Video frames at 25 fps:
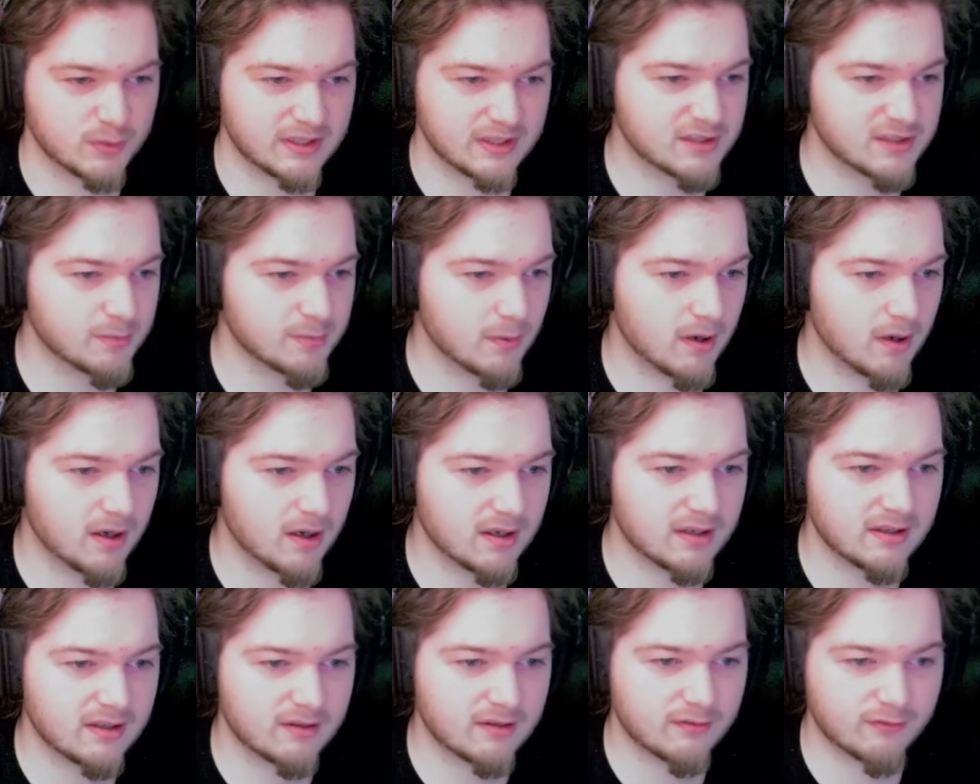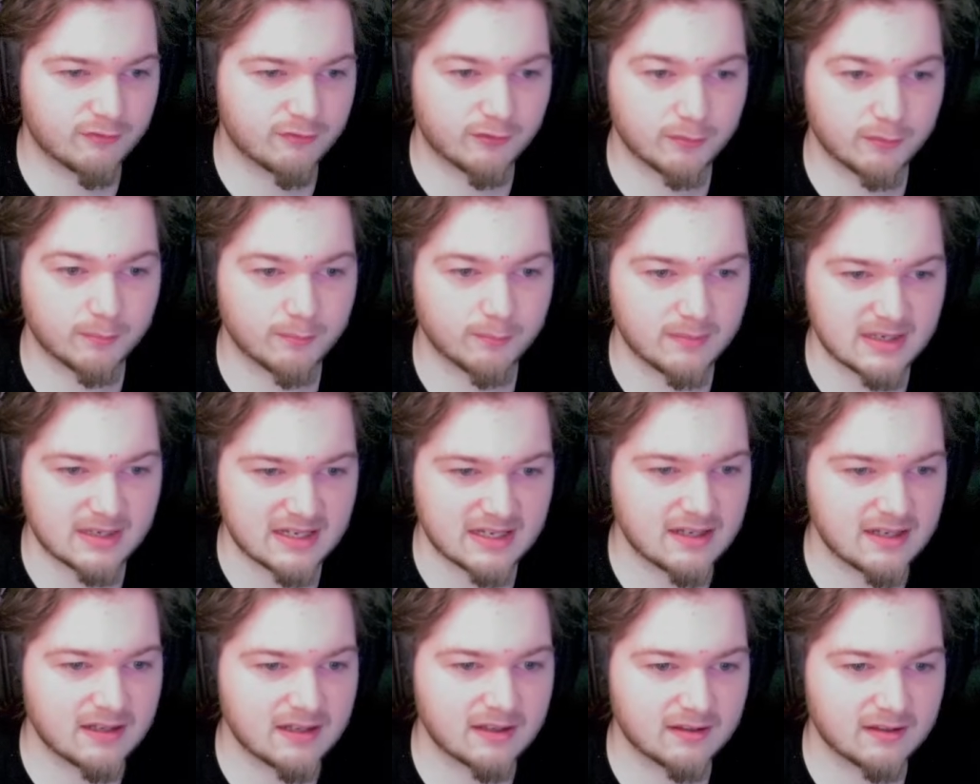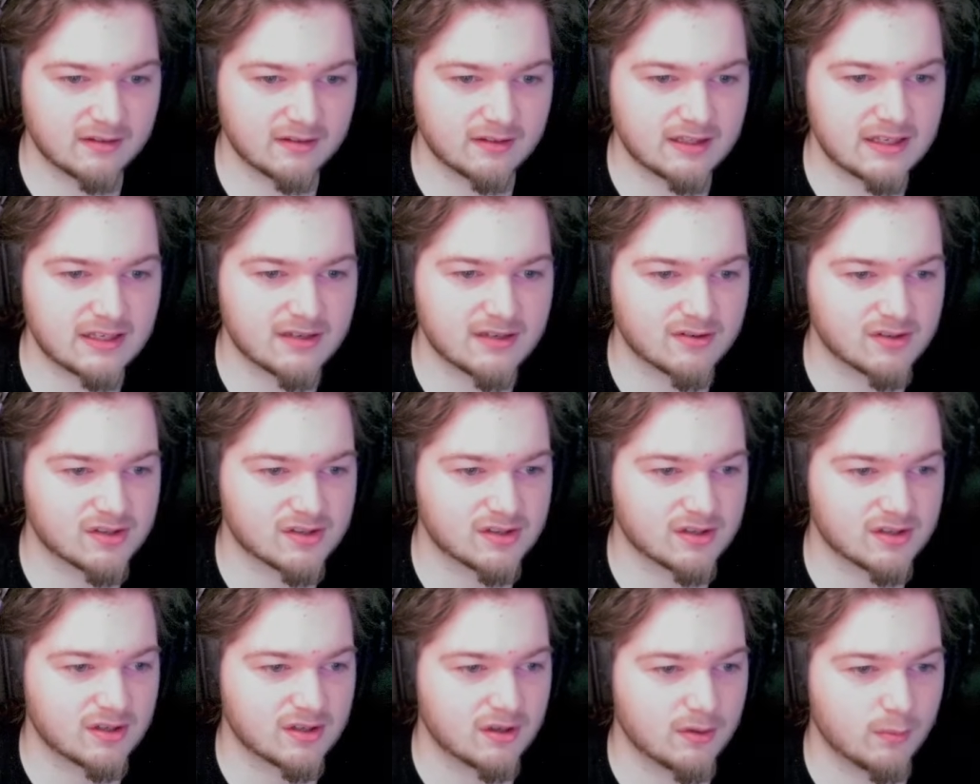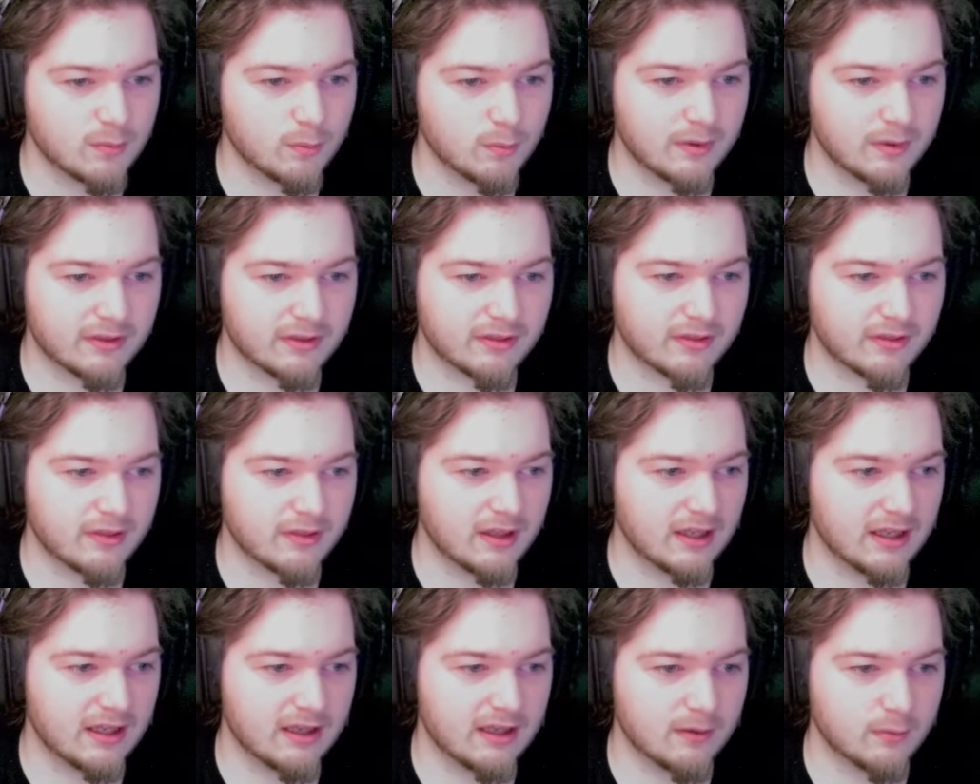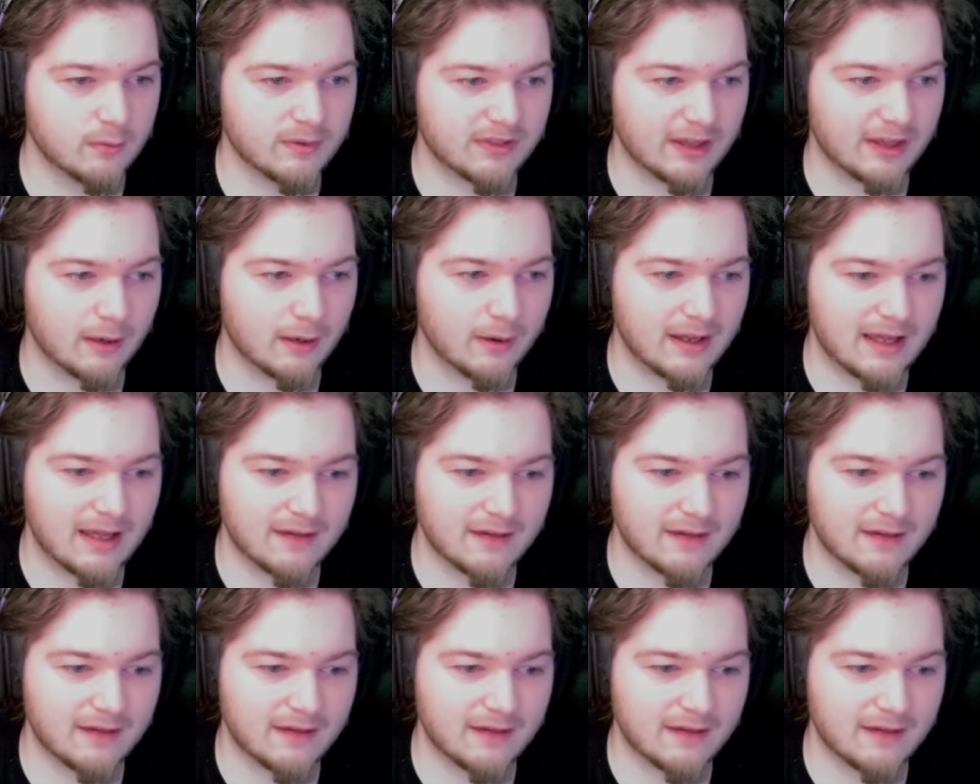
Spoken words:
spot, for me at least, with how I have